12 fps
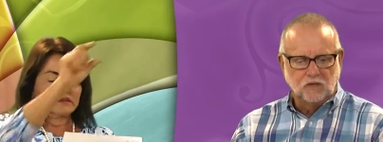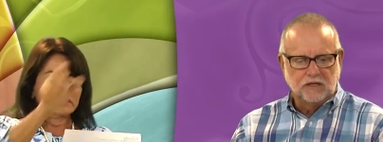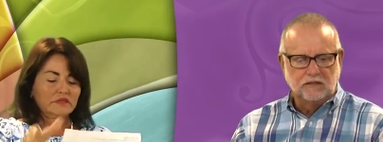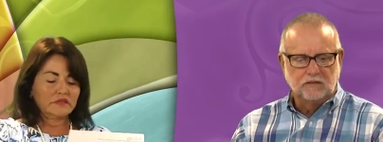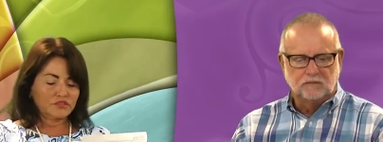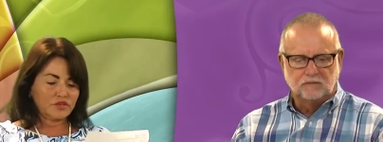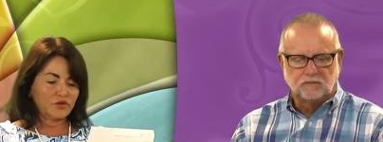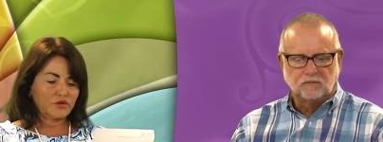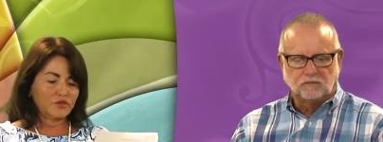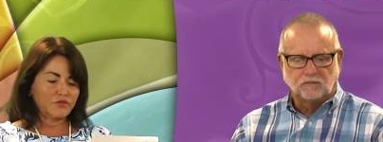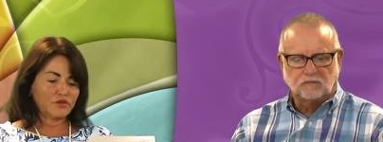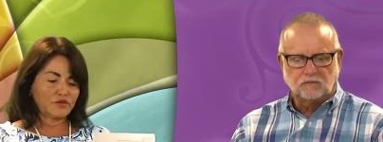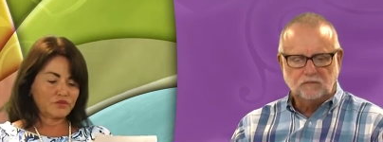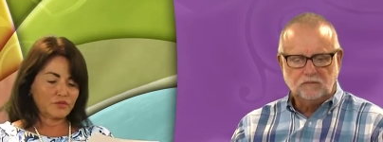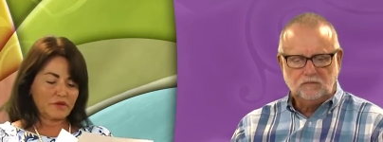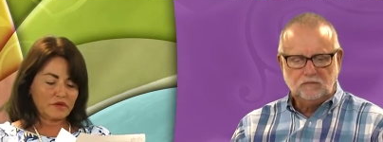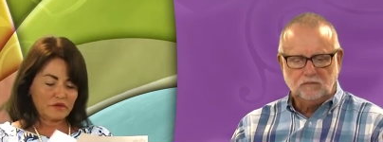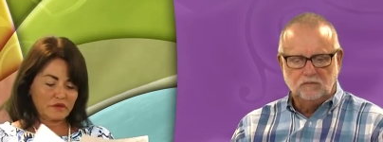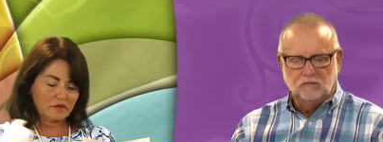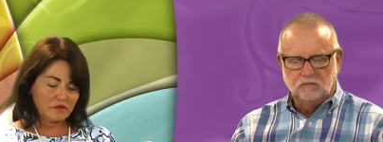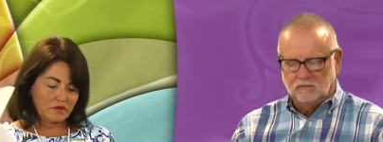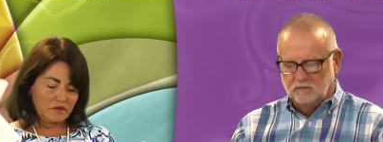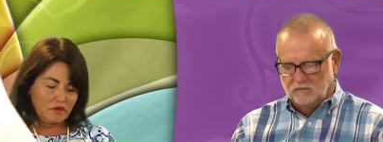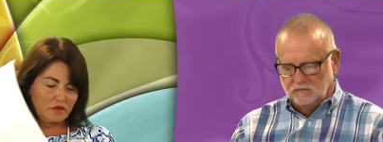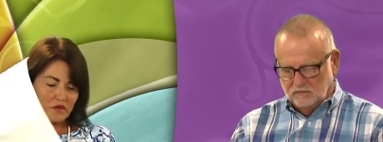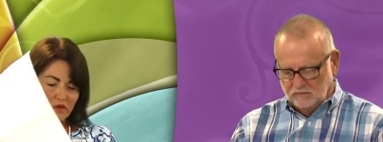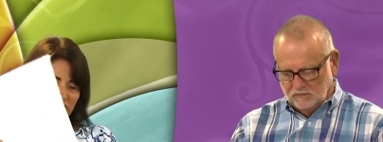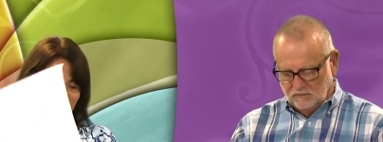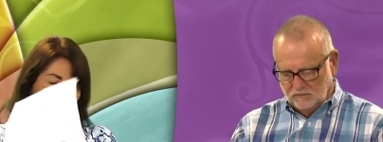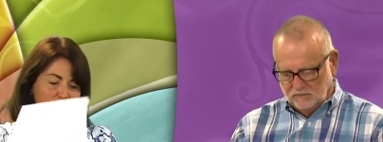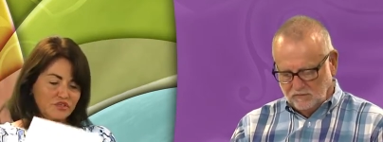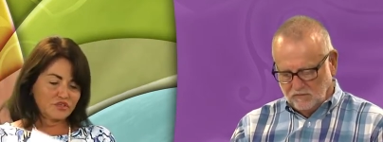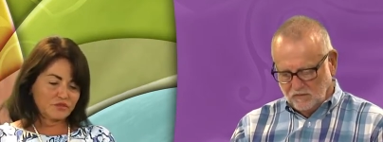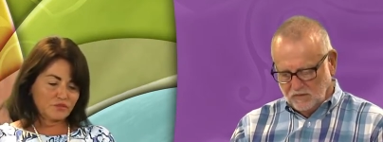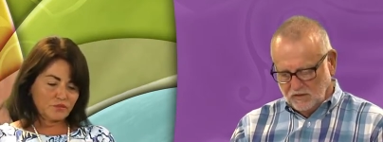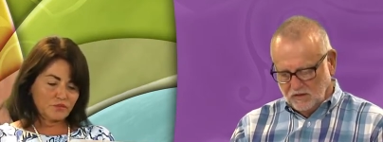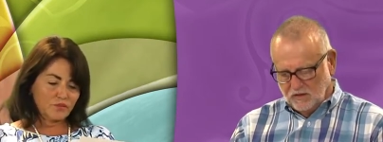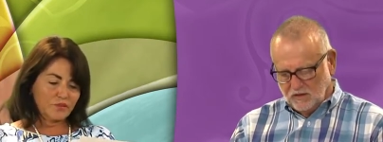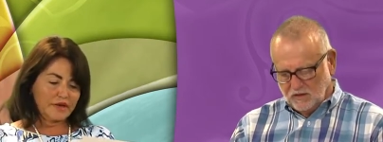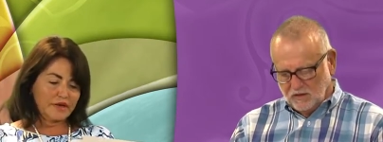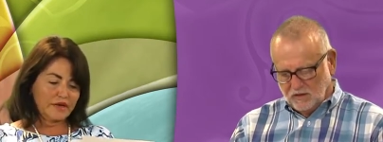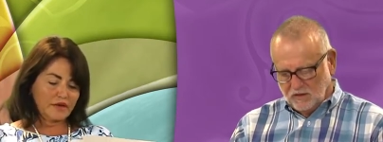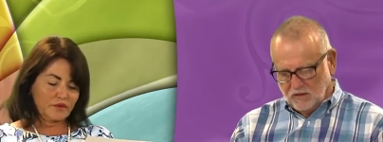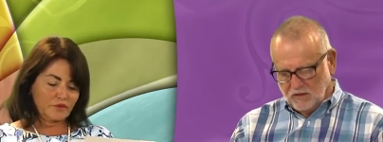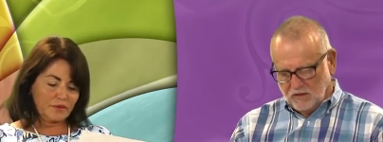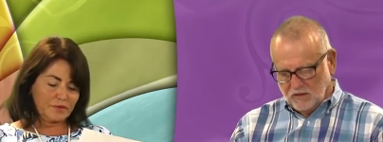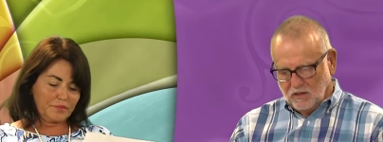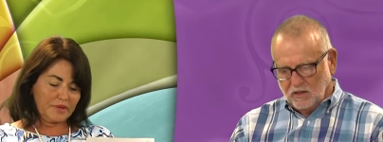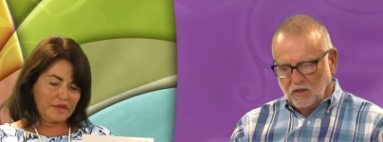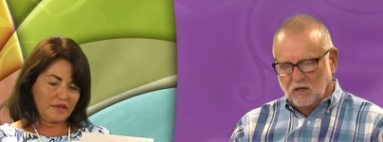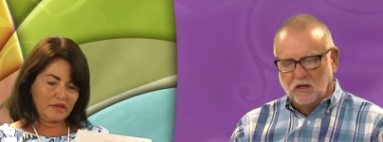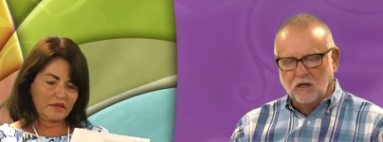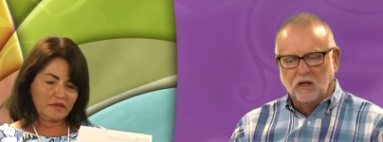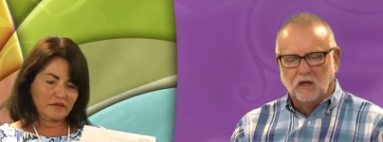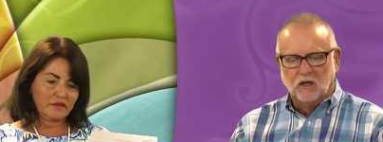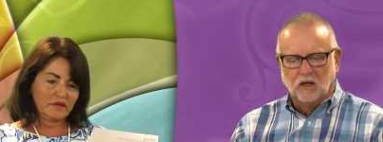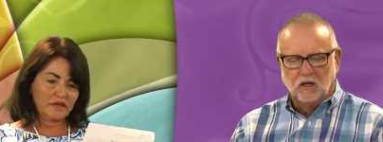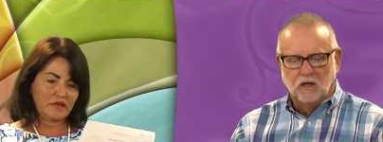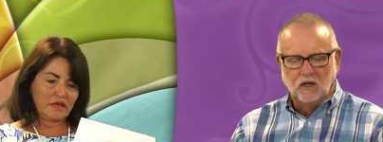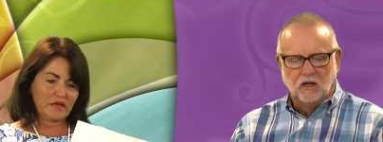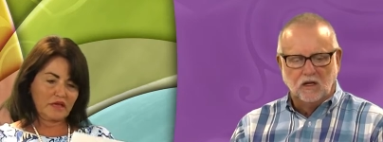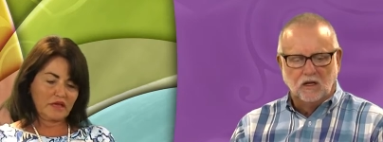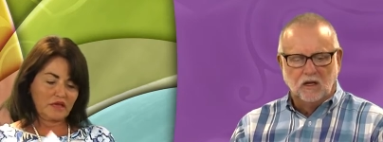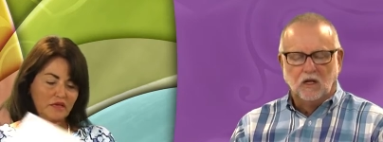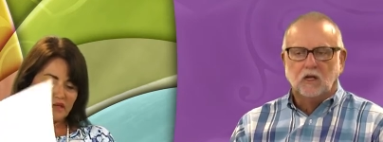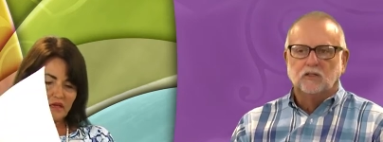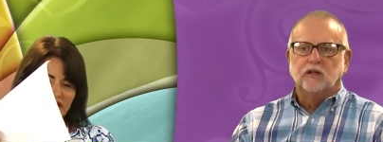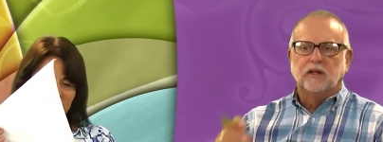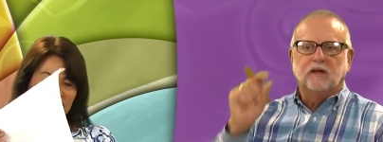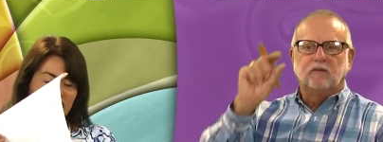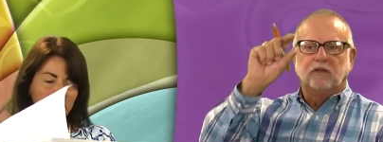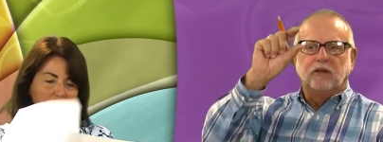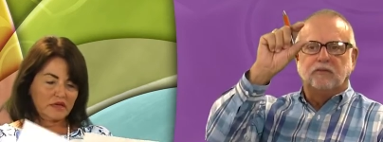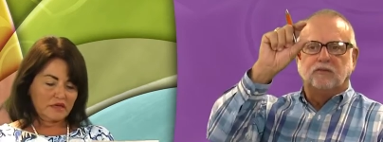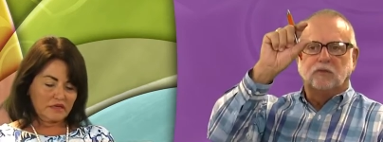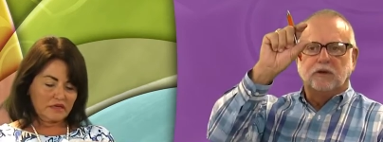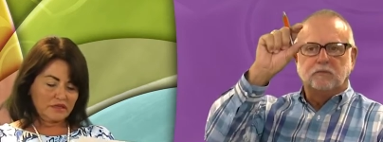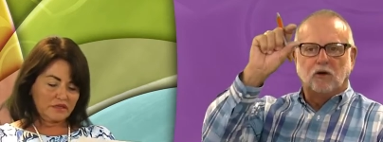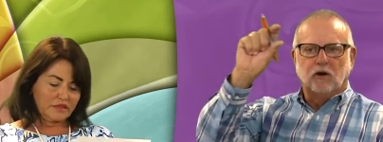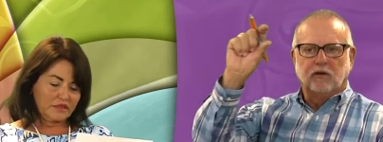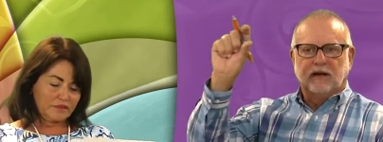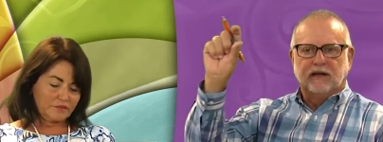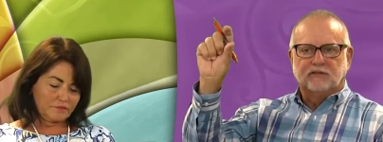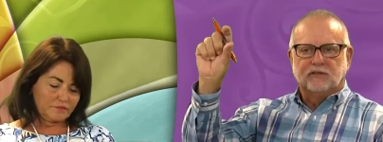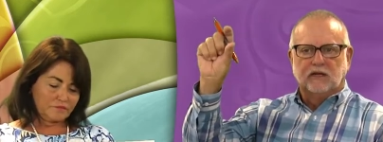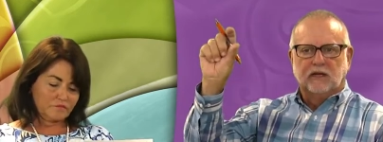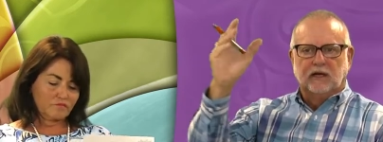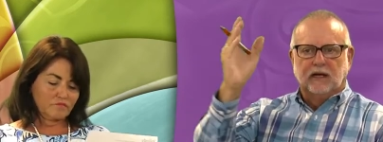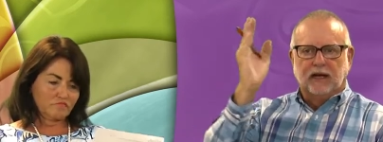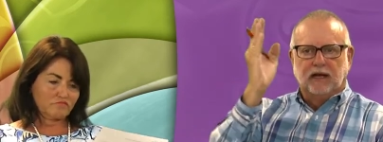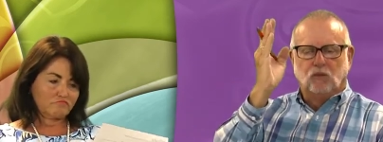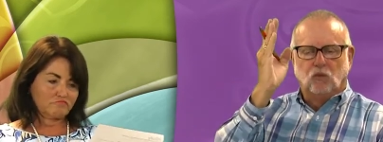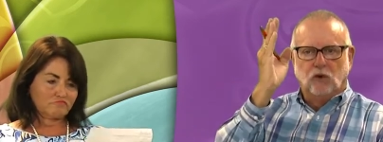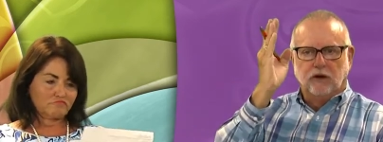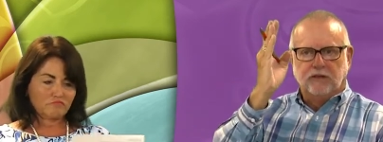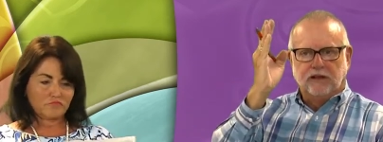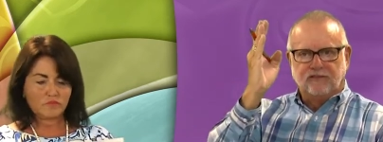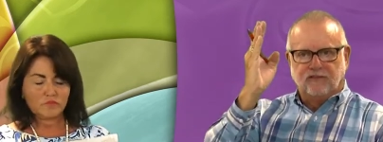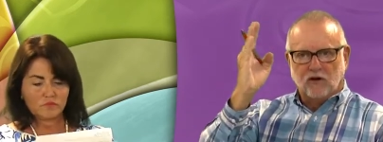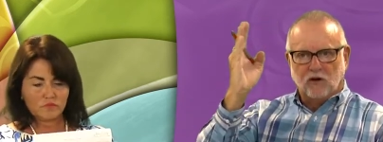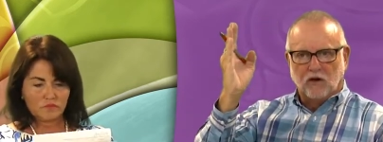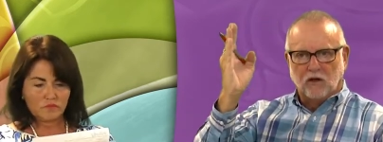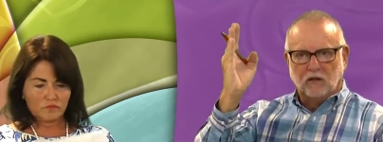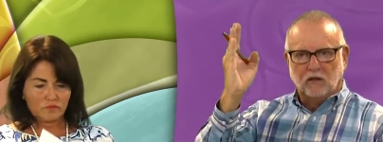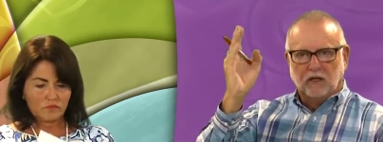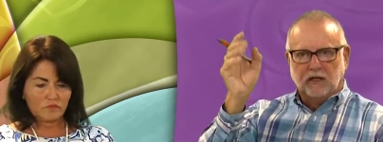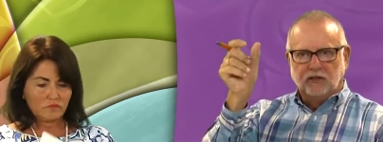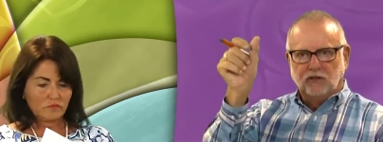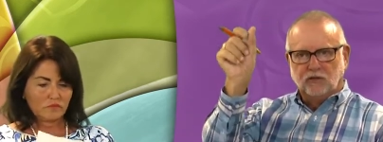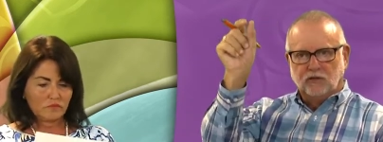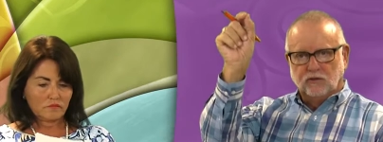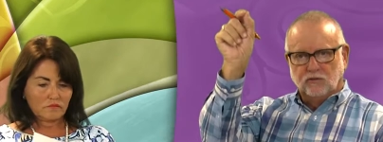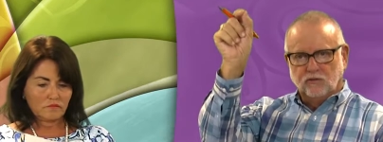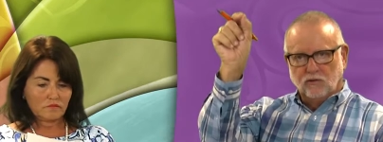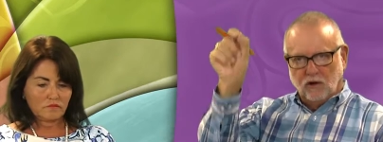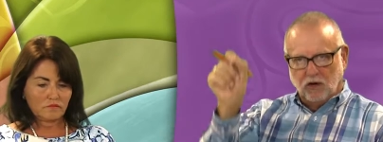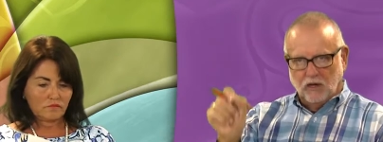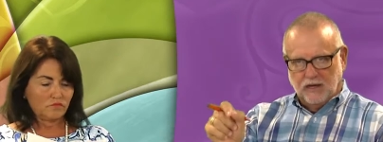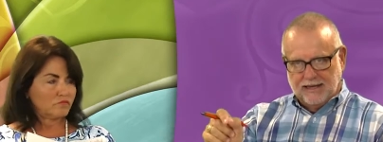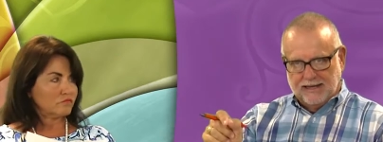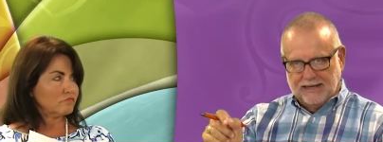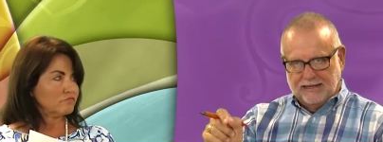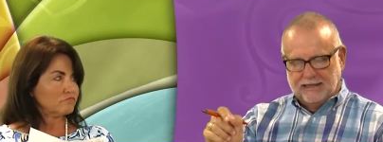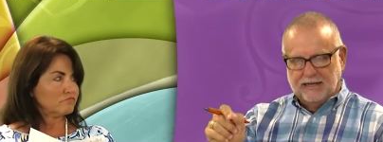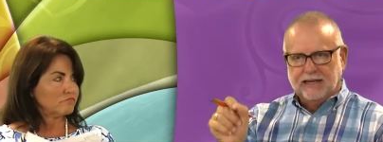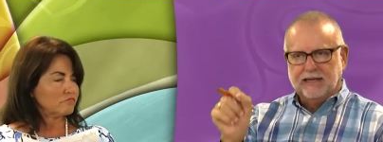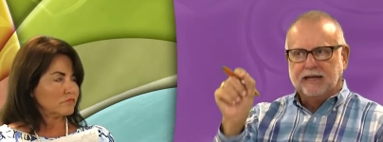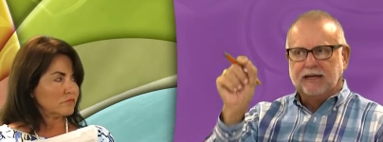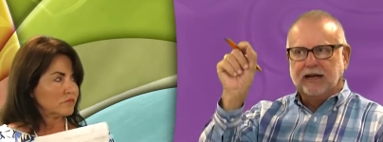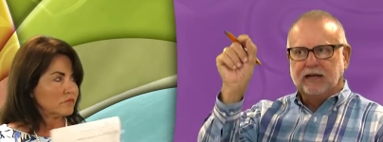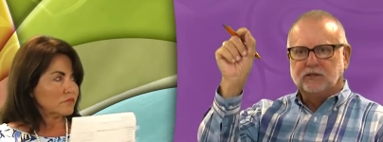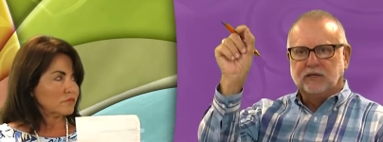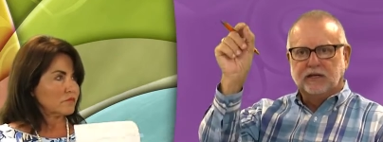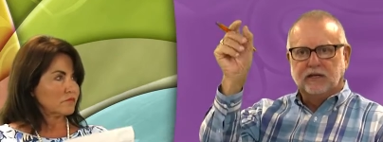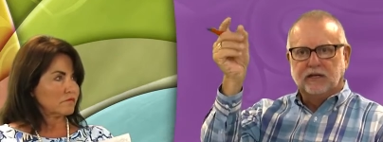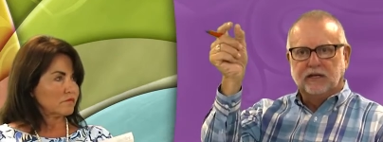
Speaker 1: right. Let's go to the first one. Let me just re repeat. the ah.
Speaker 2: so they have they have three bar graphs, mm-hmm. and where they fall, you can draw a line, and it actually it,